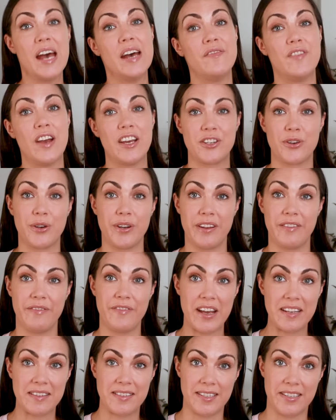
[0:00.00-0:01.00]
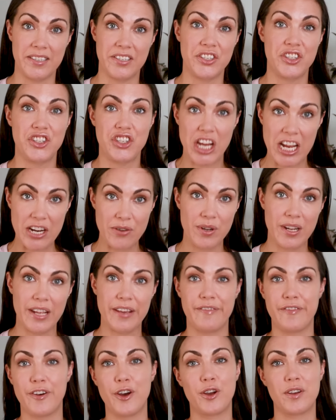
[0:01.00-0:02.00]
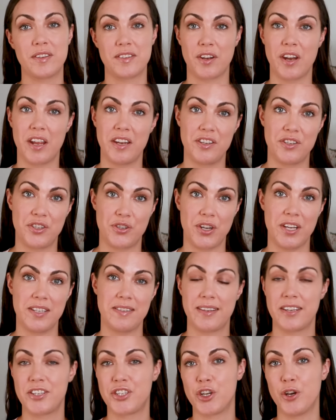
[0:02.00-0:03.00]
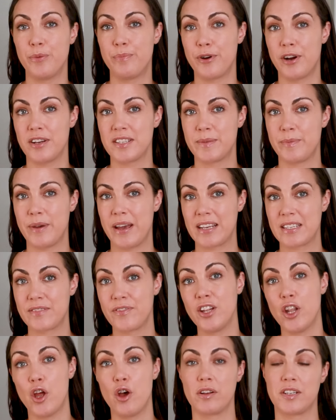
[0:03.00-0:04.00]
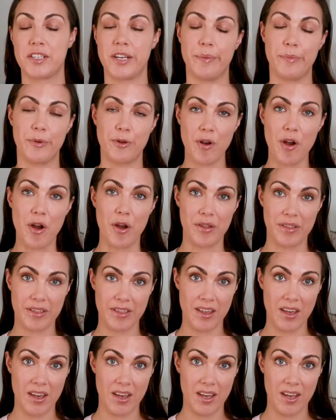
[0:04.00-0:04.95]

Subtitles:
Veteran investors generally focus on industries that show prospects for long-term growth.